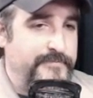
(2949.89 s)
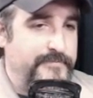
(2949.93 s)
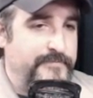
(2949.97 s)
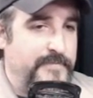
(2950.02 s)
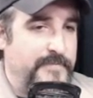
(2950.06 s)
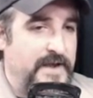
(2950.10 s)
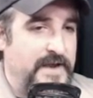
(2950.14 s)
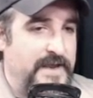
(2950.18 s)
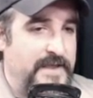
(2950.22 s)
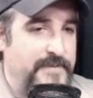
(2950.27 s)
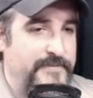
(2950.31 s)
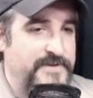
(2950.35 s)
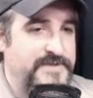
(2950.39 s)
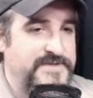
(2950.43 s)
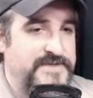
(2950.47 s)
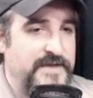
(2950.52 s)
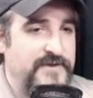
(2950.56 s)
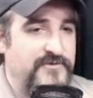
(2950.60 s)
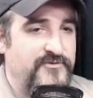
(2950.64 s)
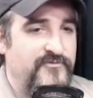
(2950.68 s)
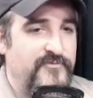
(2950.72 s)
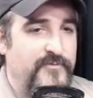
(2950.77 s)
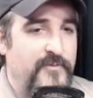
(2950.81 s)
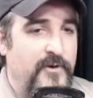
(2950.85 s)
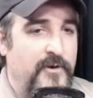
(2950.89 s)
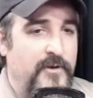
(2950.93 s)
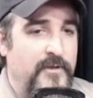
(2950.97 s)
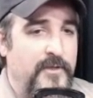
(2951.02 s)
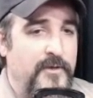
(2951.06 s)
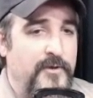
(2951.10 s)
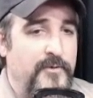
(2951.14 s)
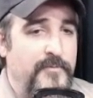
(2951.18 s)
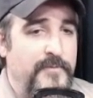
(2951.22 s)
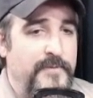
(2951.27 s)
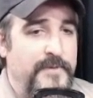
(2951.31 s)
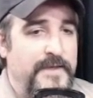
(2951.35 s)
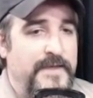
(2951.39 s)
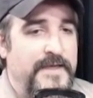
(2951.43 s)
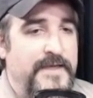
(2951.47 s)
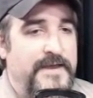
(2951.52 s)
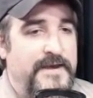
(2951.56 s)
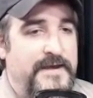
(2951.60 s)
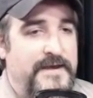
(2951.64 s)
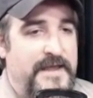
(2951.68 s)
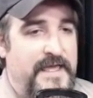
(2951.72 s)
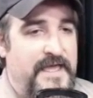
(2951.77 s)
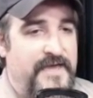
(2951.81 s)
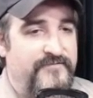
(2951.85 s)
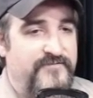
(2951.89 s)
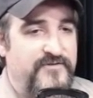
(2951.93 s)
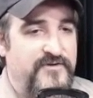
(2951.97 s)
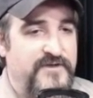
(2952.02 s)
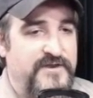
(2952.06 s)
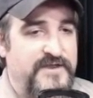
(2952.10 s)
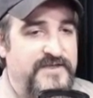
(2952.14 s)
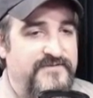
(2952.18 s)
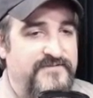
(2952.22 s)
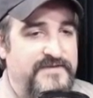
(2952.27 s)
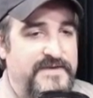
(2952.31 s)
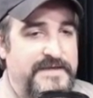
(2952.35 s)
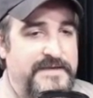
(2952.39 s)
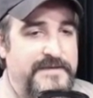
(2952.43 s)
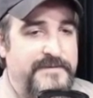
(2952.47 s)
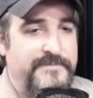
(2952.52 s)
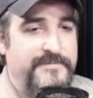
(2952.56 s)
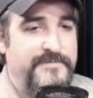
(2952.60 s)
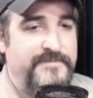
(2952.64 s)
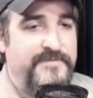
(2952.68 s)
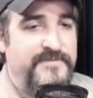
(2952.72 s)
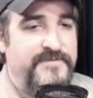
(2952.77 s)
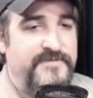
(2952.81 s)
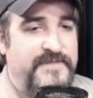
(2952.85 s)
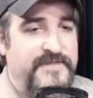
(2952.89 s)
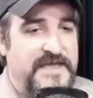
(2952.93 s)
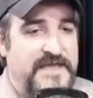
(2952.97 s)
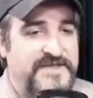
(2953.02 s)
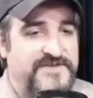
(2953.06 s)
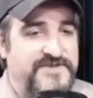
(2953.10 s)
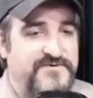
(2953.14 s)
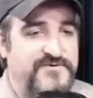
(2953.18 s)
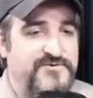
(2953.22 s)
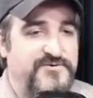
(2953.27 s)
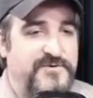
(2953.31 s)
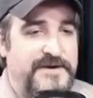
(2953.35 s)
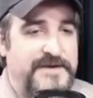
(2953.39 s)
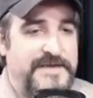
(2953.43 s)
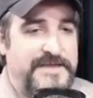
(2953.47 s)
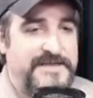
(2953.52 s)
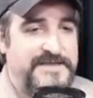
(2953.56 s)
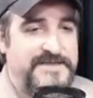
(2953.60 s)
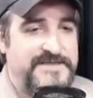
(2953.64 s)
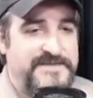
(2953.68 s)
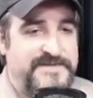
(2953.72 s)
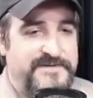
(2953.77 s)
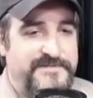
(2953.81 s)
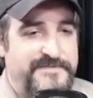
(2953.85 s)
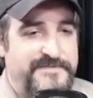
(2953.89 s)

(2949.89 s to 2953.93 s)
My name is Andrew Marlowe, and have a good evening. Thanks for joining us.